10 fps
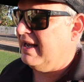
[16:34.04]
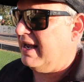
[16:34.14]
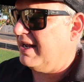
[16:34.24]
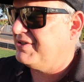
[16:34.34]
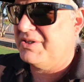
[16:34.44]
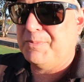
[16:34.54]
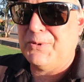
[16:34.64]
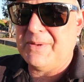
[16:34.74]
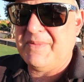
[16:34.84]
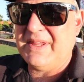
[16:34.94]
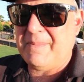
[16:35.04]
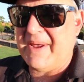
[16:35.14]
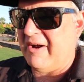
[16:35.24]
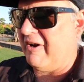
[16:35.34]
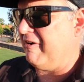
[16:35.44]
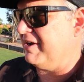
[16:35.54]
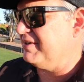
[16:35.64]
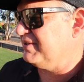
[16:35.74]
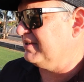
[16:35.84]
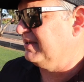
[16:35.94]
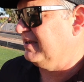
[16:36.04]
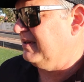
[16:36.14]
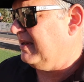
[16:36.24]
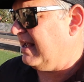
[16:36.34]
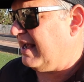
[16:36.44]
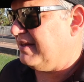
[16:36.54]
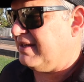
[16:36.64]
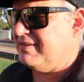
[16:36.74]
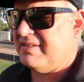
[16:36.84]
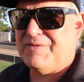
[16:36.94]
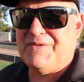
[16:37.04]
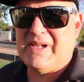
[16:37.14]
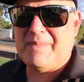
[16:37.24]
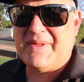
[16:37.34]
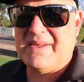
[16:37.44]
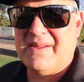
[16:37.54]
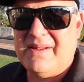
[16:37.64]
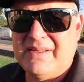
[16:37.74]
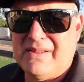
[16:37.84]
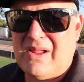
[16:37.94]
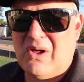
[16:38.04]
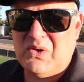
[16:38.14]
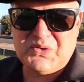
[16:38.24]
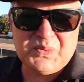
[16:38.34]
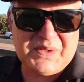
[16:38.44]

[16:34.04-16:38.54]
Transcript: and just put them in the bare areas, and then just fill up the little holes